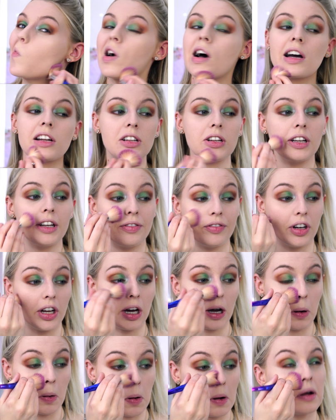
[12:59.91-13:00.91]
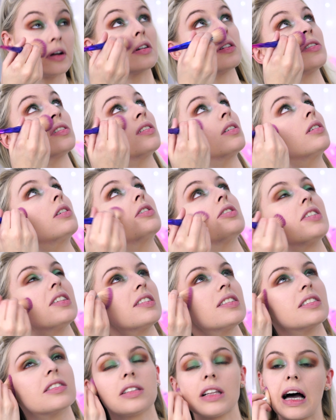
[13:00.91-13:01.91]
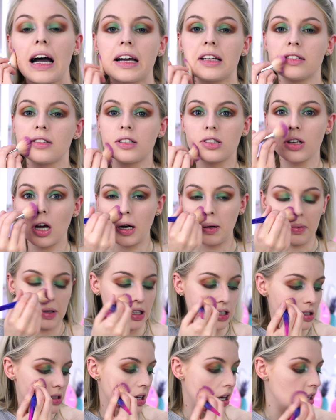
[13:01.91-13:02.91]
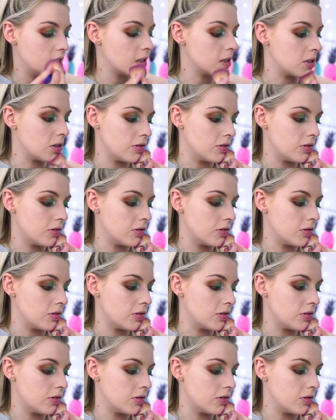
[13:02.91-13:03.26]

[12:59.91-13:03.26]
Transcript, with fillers: I don't even know. Is it these lights? It's gotta be these lights or